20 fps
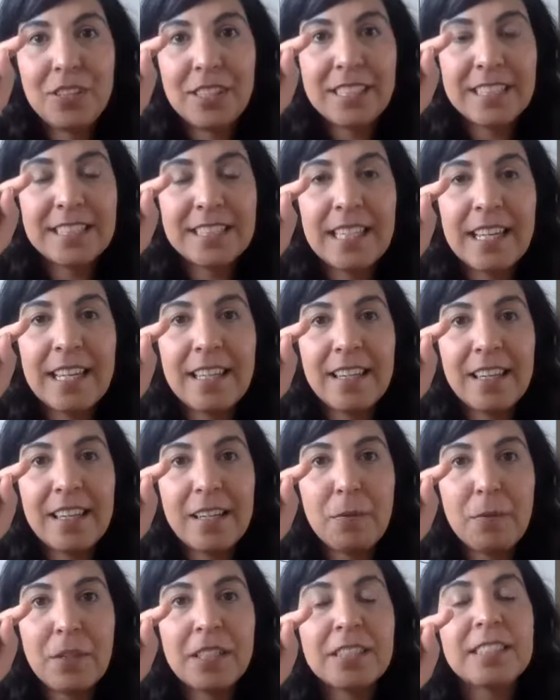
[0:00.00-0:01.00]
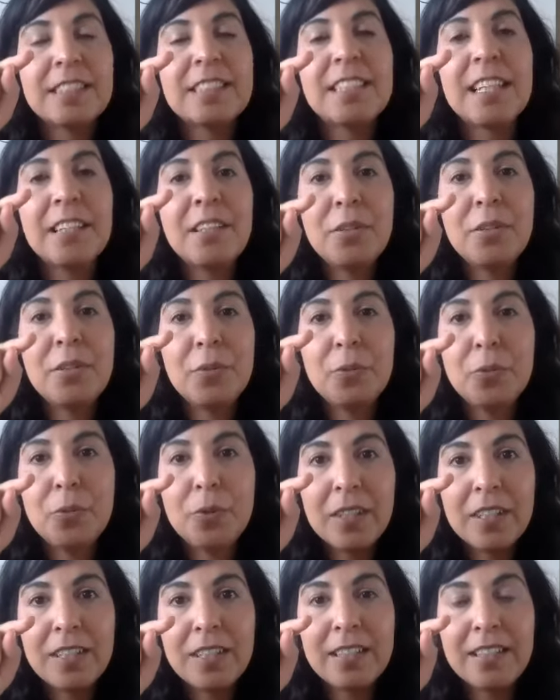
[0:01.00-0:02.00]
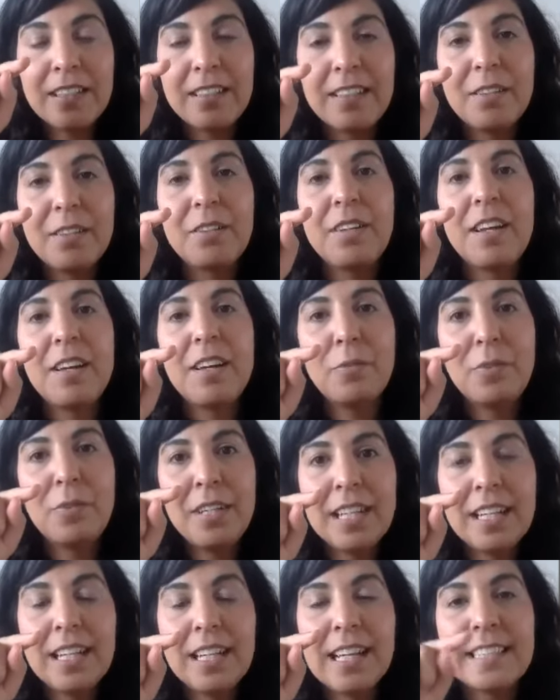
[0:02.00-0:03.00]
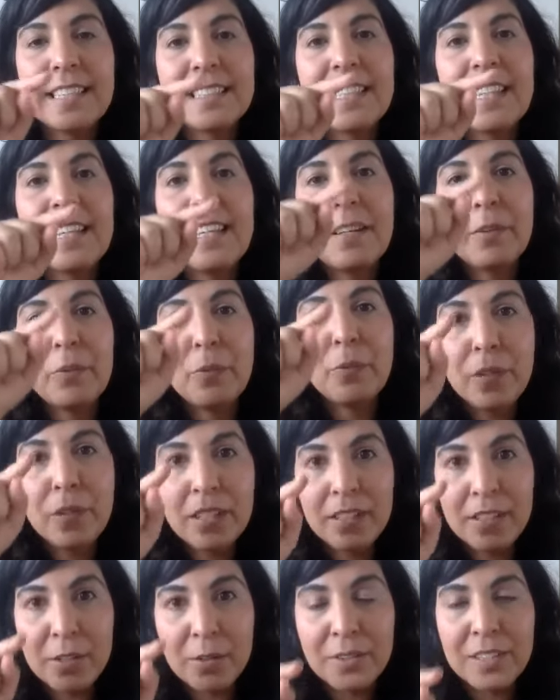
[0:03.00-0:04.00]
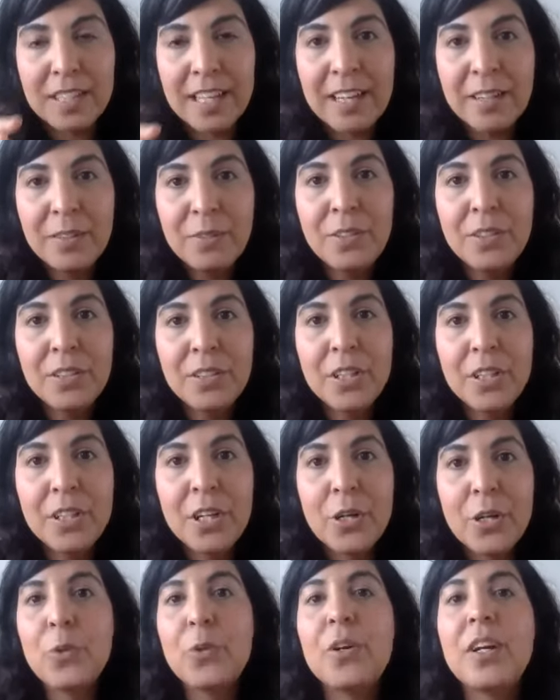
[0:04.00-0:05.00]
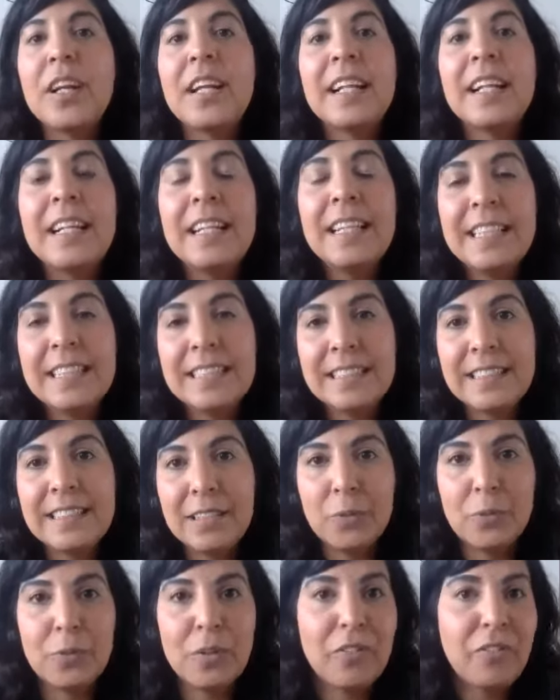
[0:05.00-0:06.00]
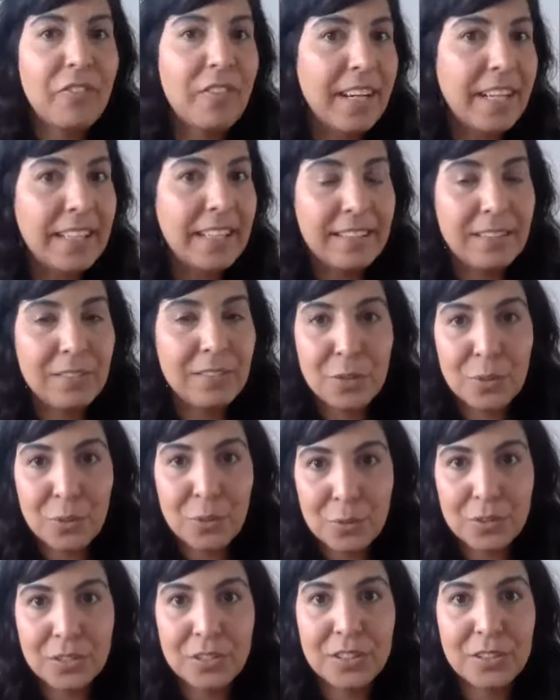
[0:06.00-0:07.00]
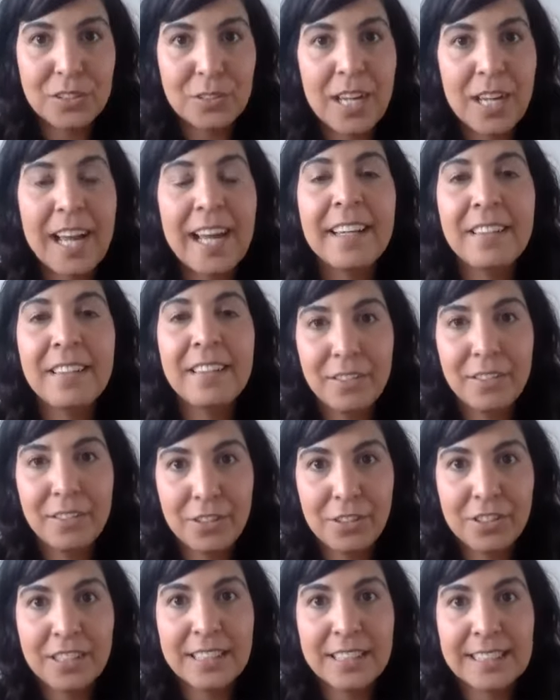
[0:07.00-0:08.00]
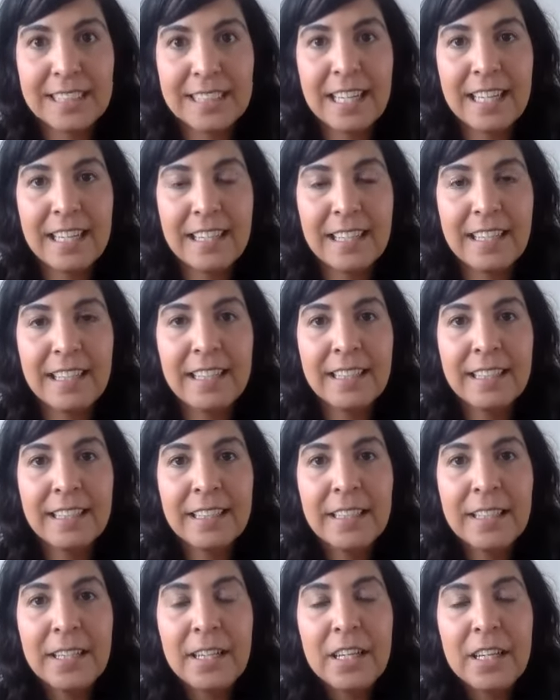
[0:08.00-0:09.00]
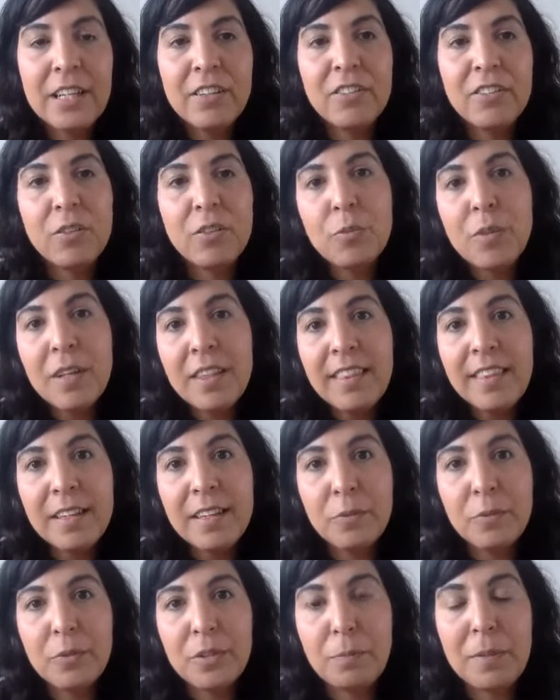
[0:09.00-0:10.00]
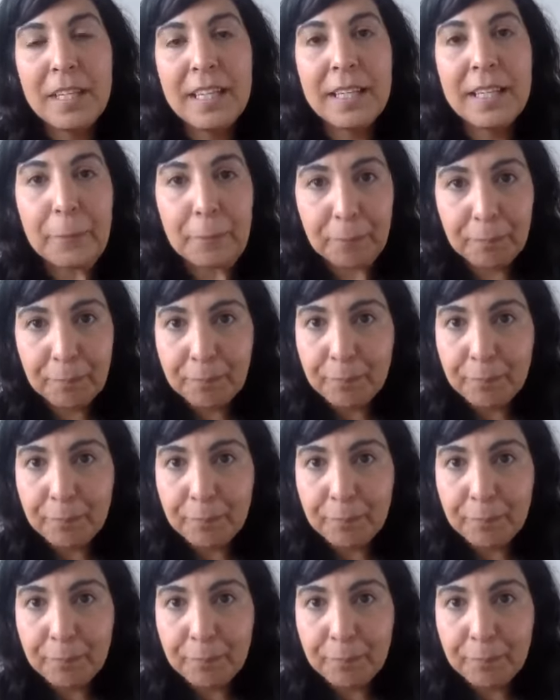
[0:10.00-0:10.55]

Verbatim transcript: your anxiety because then you will realize that it will go down, or at least you will find tools to handle your anxiety. So, one thing would be